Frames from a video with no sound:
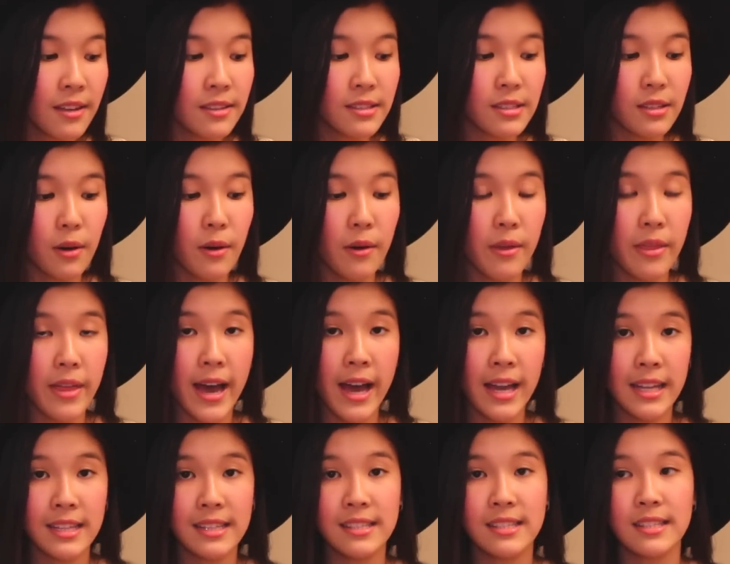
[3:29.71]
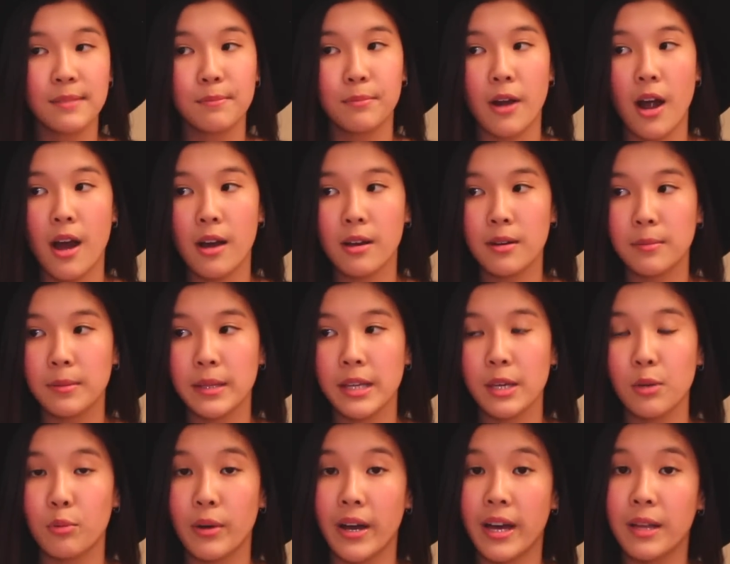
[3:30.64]
So that's
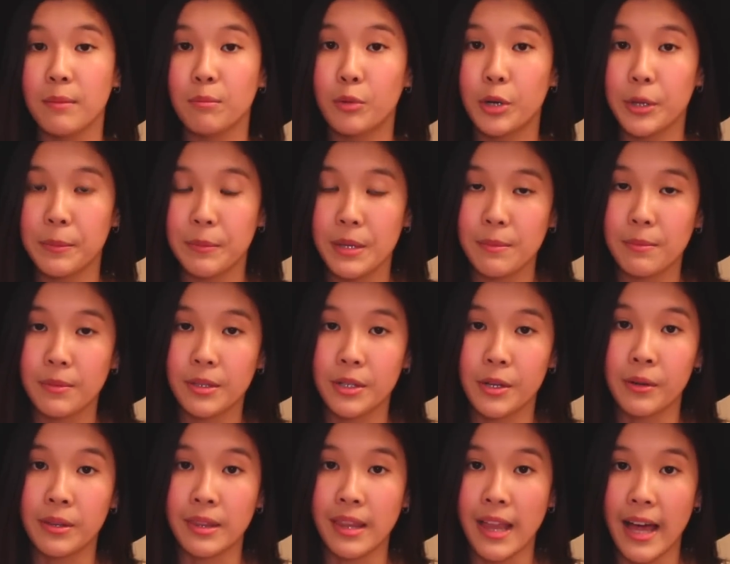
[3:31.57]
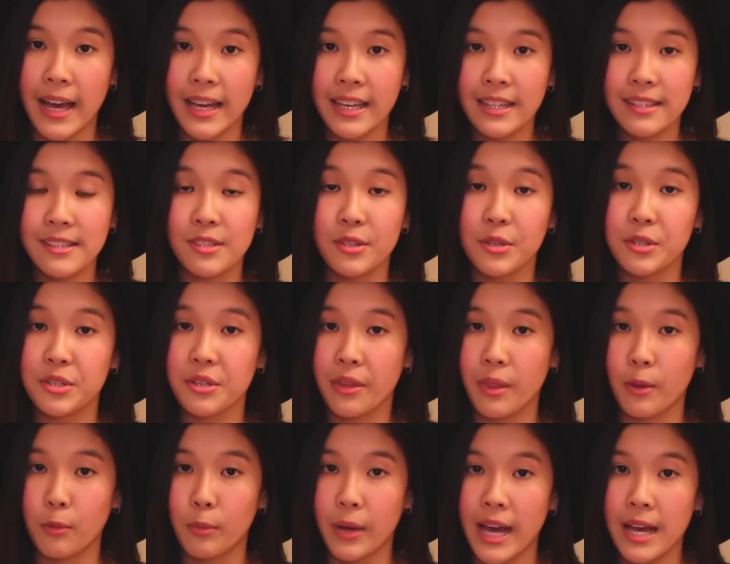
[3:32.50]
probably when more people are on online,
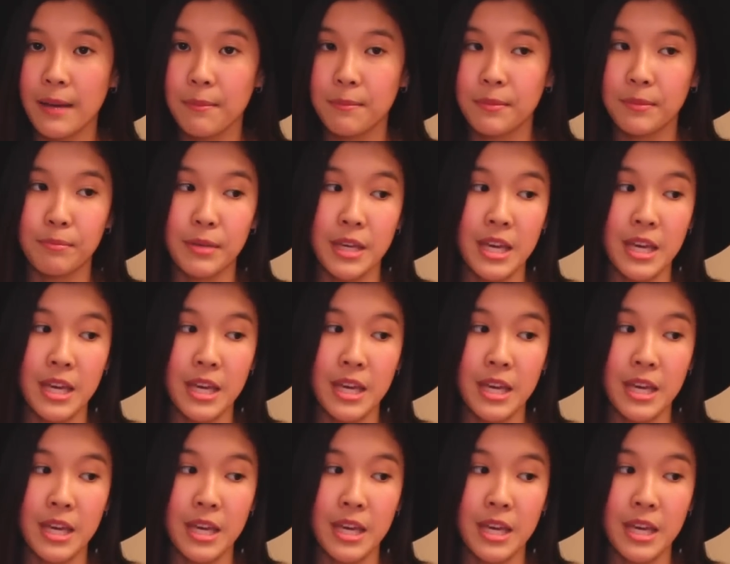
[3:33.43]
searching the web,